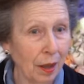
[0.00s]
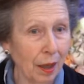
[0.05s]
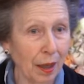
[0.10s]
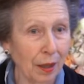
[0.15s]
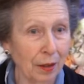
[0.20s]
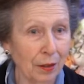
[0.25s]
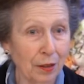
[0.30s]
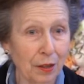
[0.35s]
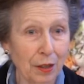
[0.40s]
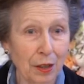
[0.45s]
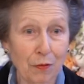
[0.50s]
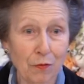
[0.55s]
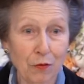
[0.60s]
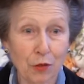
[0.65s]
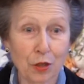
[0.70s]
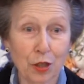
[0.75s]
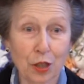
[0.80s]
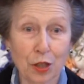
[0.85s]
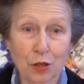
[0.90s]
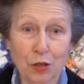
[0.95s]
and the
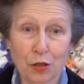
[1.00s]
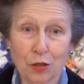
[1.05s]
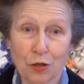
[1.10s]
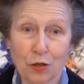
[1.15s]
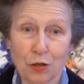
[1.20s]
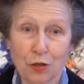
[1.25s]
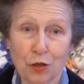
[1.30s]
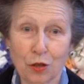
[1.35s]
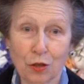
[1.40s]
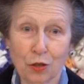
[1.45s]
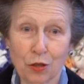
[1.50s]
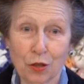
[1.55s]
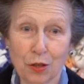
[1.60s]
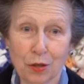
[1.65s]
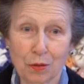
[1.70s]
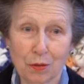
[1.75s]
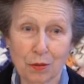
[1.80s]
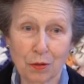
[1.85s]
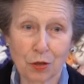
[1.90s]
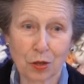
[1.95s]
invitation to join
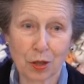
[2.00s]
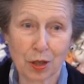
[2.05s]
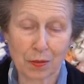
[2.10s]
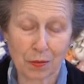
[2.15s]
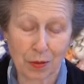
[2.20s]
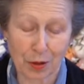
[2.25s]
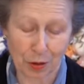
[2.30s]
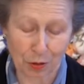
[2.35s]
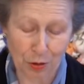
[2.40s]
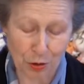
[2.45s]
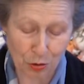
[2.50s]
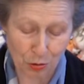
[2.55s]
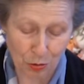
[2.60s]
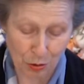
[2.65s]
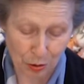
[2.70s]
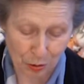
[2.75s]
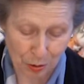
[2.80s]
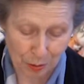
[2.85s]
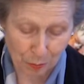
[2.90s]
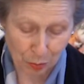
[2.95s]
you this evening on this
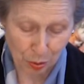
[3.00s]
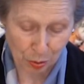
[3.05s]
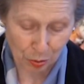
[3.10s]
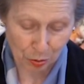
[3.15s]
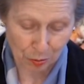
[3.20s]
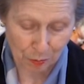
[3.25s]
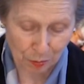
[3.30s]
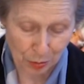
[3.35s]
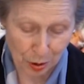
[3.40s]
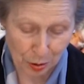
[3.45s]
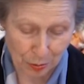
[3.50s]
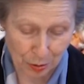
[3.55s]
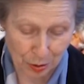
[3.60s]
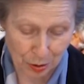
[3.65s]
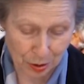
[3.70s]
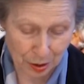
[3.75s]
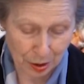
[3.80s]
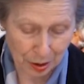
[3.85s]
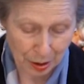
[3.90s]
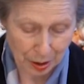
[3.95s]
rather important
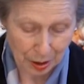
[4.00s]
moment.